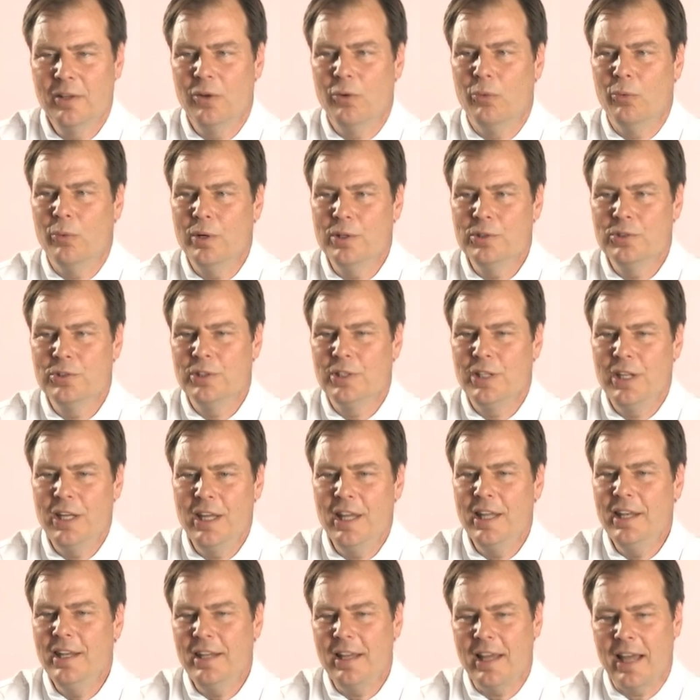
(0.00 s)
Once
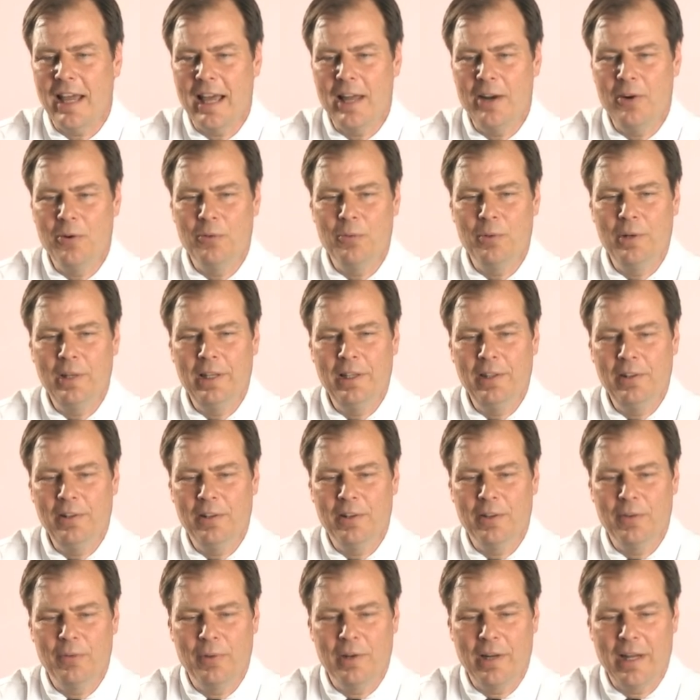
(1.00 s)
again, I don't really
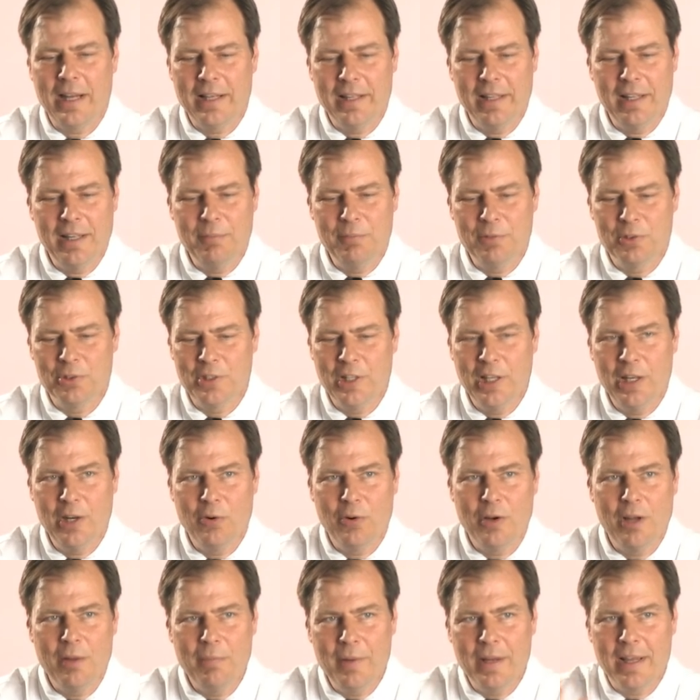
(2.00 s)
look when I get a mosquito
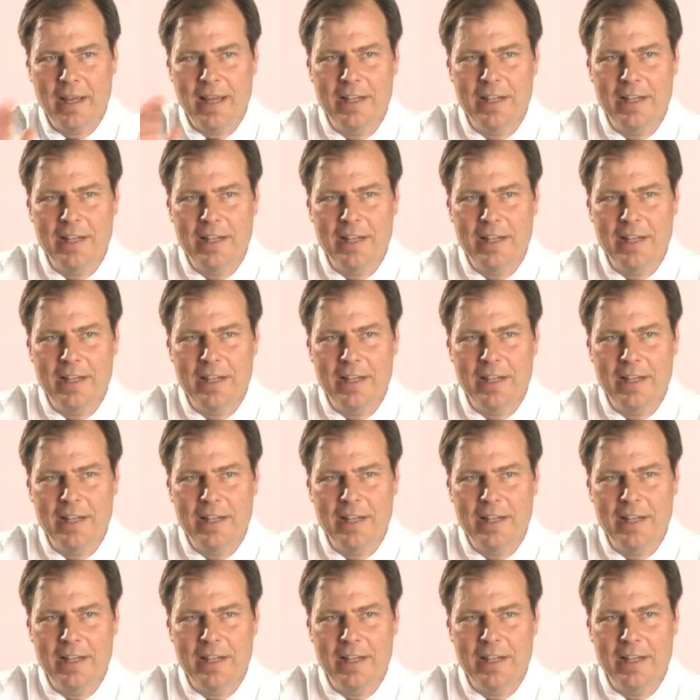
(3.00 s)
on me.